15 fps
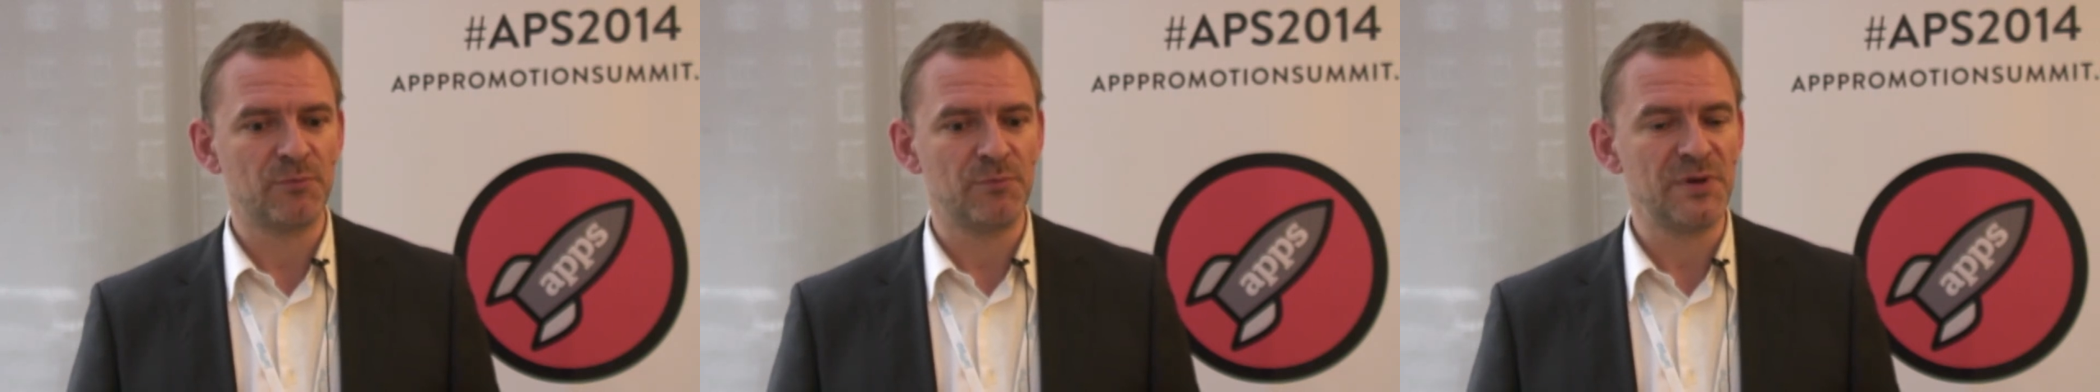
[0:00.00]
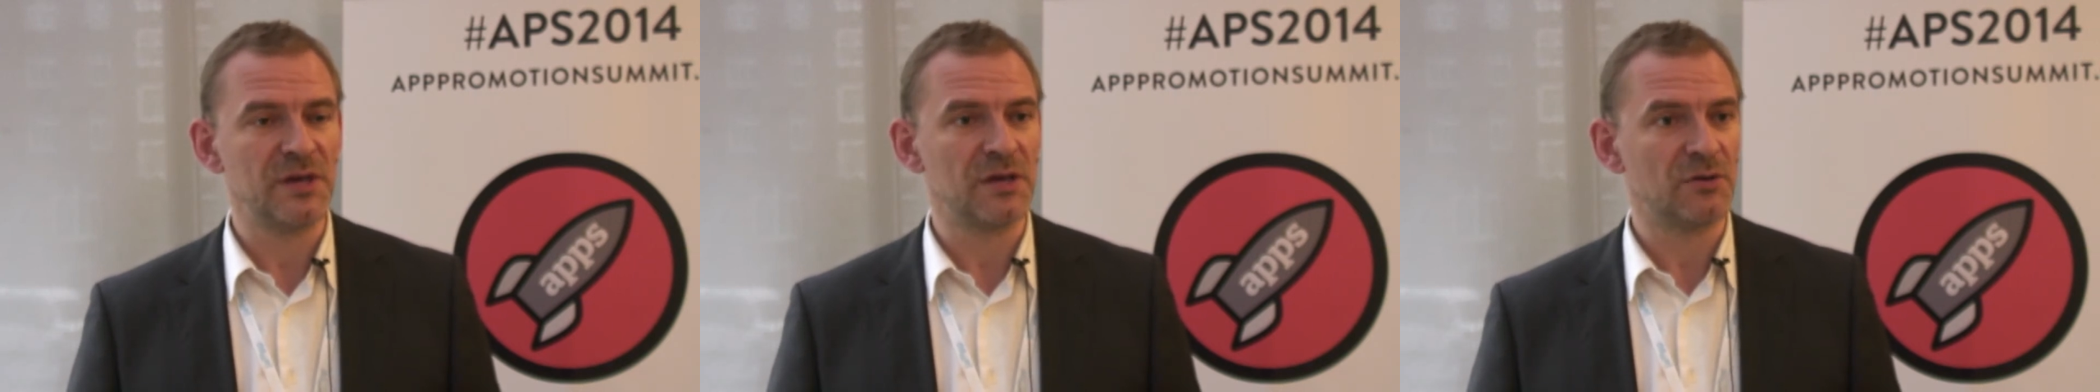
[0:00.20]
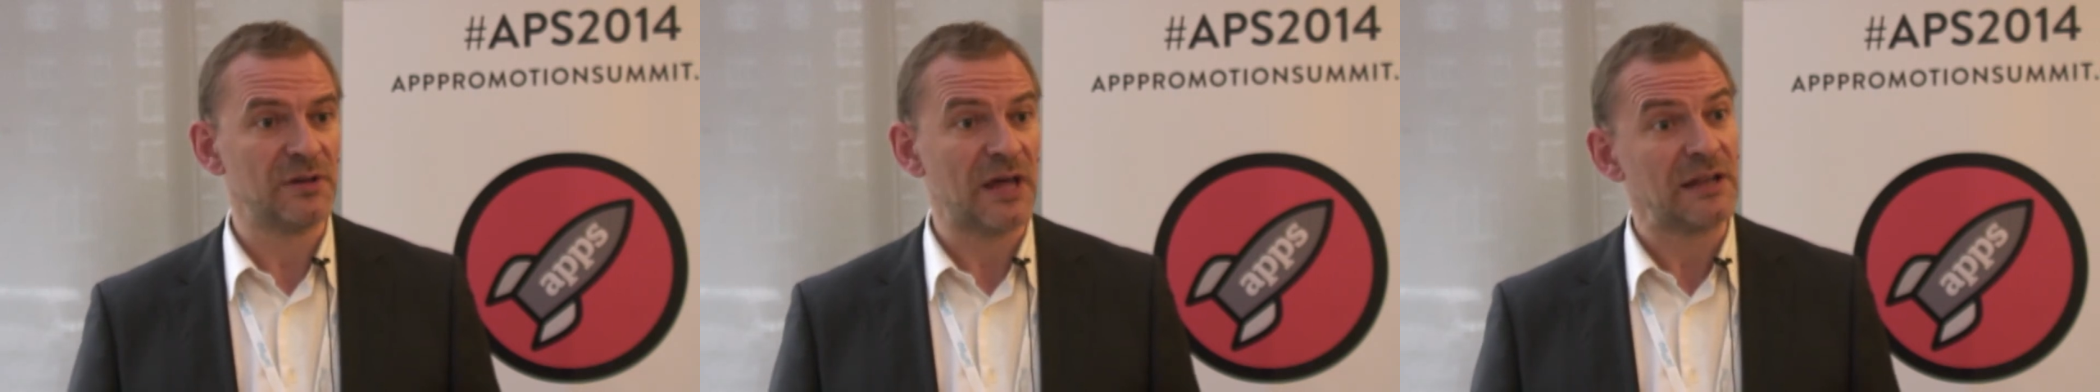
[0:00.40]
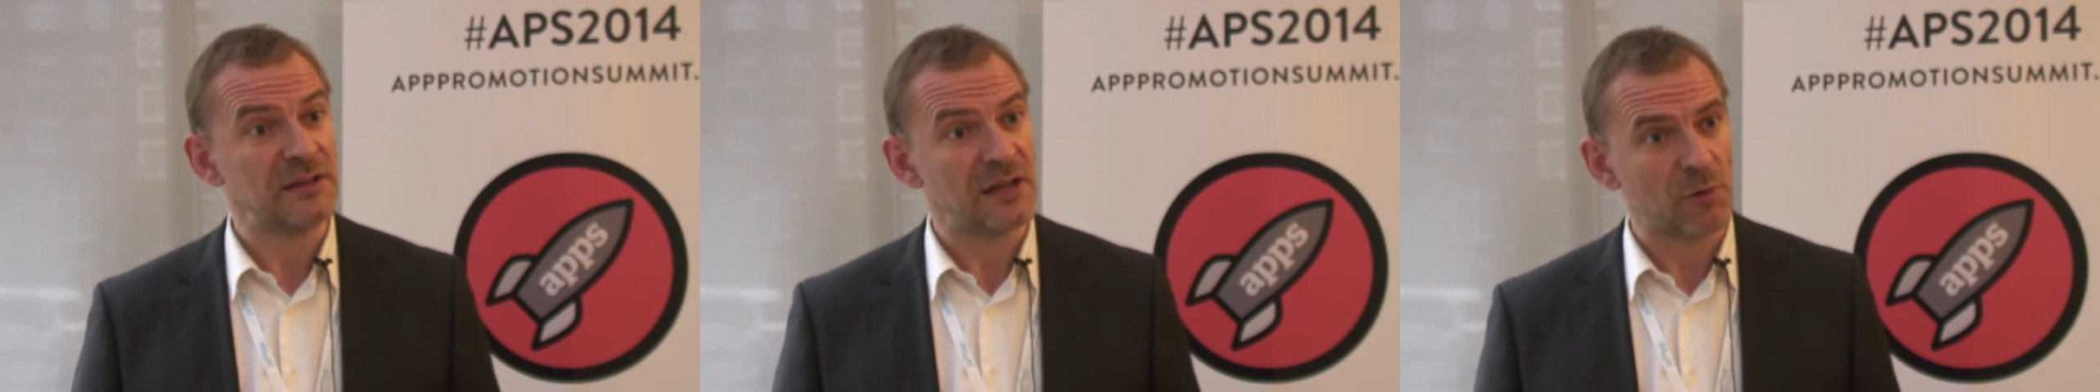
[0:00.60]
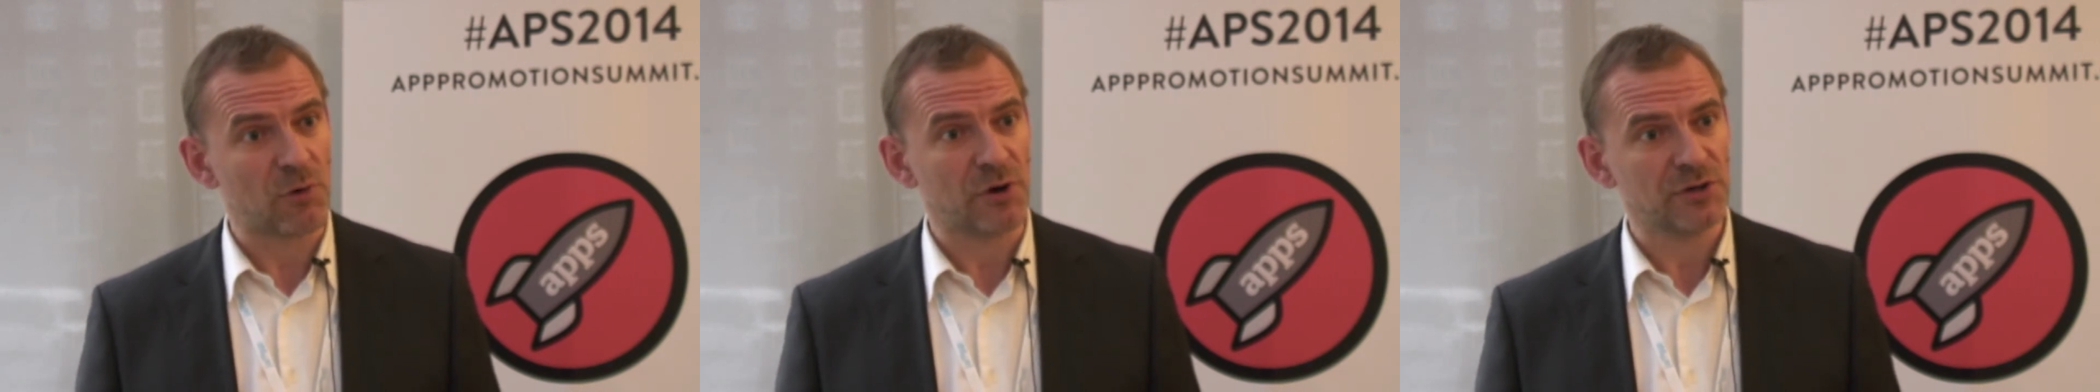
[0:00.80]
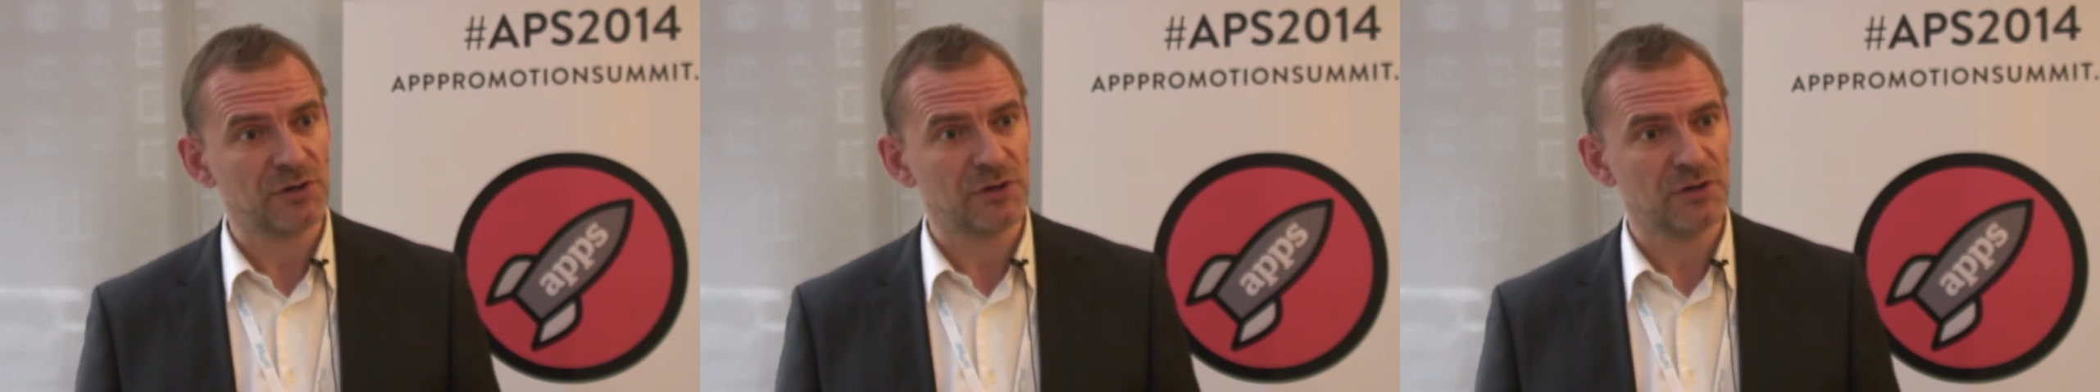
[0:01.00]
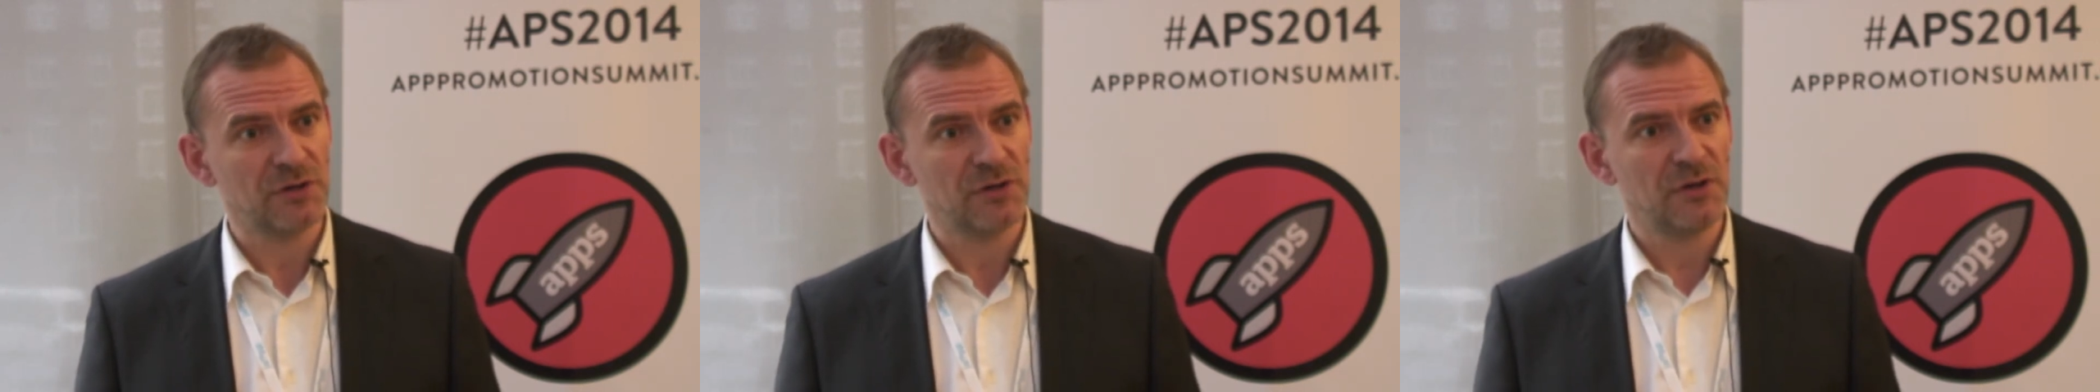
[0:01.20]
being an ad network,